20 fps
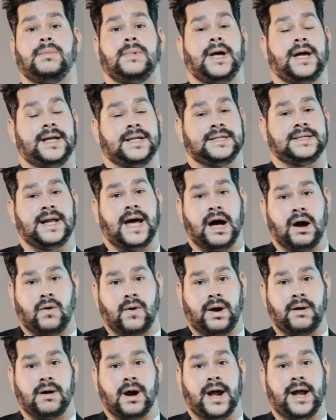and it's not
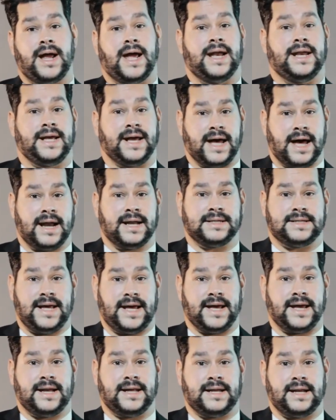quite right and you gotta
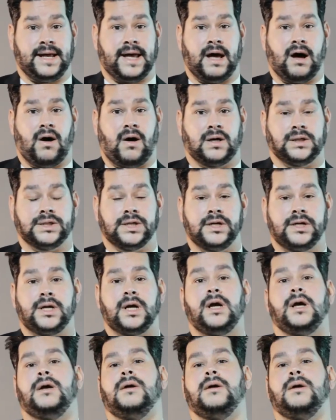take it in to get altered,